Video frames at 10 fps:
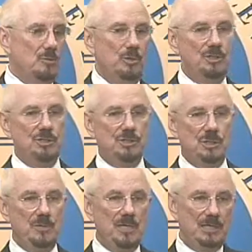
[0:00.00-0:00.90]
When
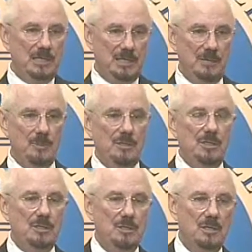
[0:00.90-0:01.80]
Jim Henke came here,
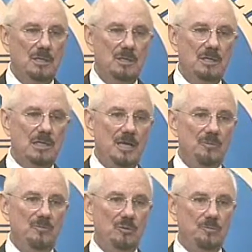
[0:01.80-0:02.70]
he, uh, he got here
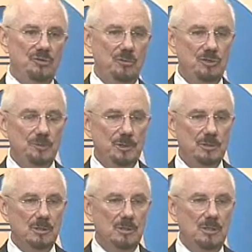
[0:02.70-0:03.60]
before the museum was
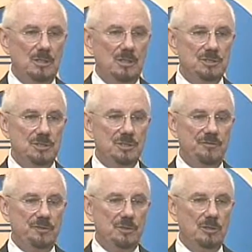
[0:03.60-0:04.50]
built. He's our
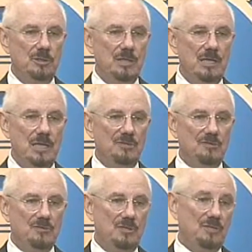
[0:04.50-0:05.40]
chief curator. He
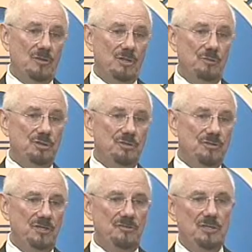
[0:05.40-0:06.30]
asked, he thought there were two
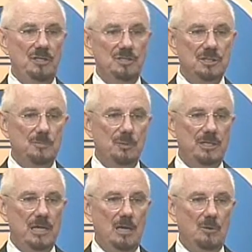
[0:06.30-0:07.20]
things: they needed a temporary
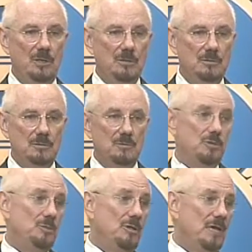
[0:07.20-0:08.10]
gallery,
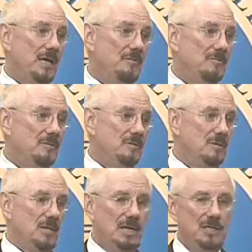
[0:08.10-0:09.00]
which we don't have,
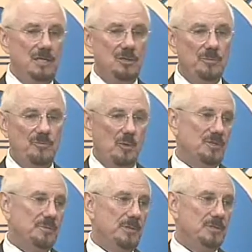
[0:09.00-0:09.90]
and they needed a
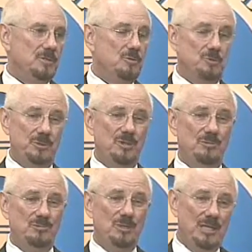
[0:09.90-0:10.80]
performance space, which we
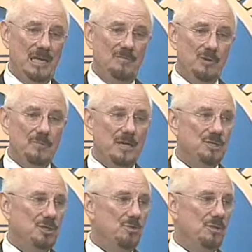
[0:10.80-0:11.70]
don't really have. We
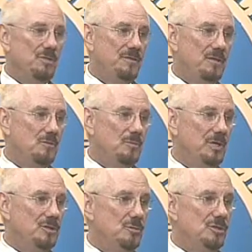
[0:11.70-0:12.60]
make do with a theater, we
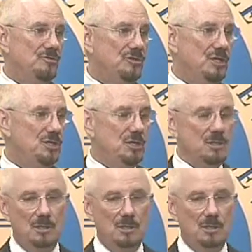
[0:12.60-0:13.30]
make do with a stage.